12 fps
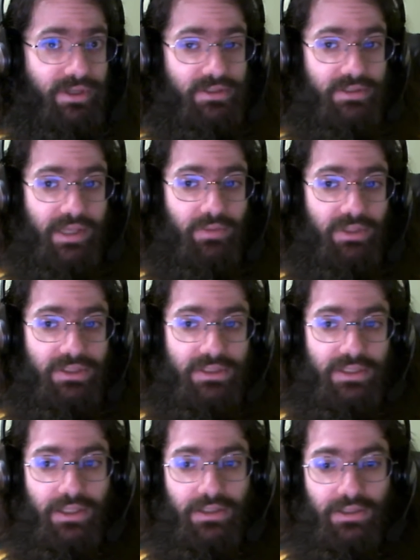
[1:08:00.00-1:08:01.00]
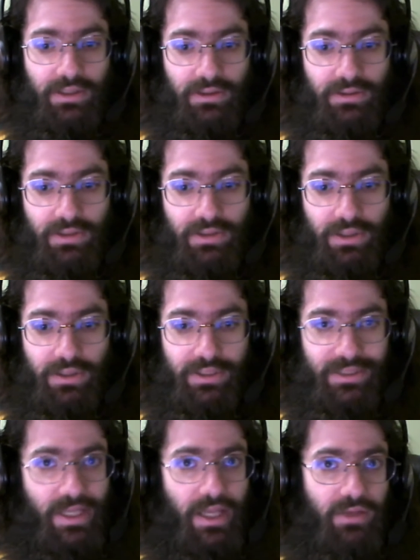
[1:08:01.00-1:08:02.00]
segments, like
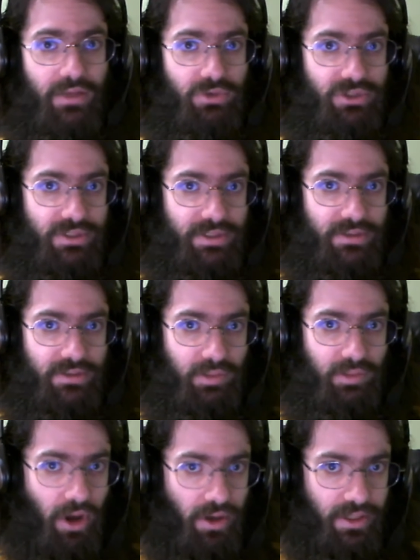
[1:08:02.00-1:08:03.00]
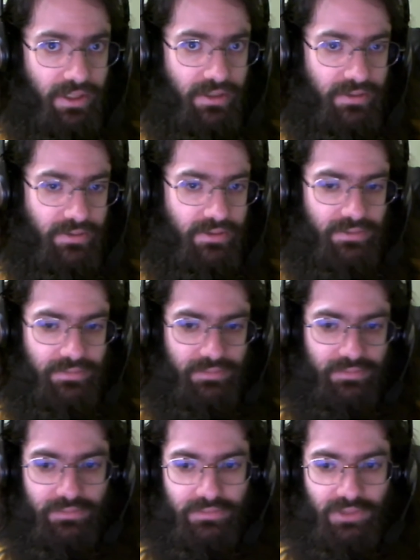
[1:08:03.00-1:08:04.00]
design, which is the body and the
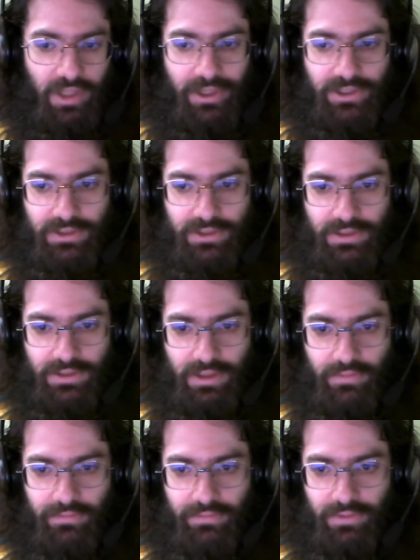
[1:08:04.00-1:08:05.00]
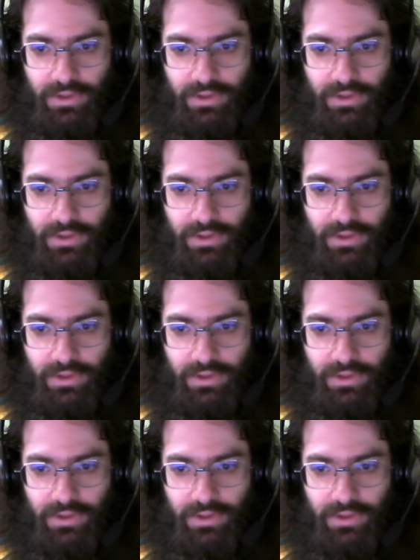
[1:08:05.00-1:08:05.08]
dimensions and stuff,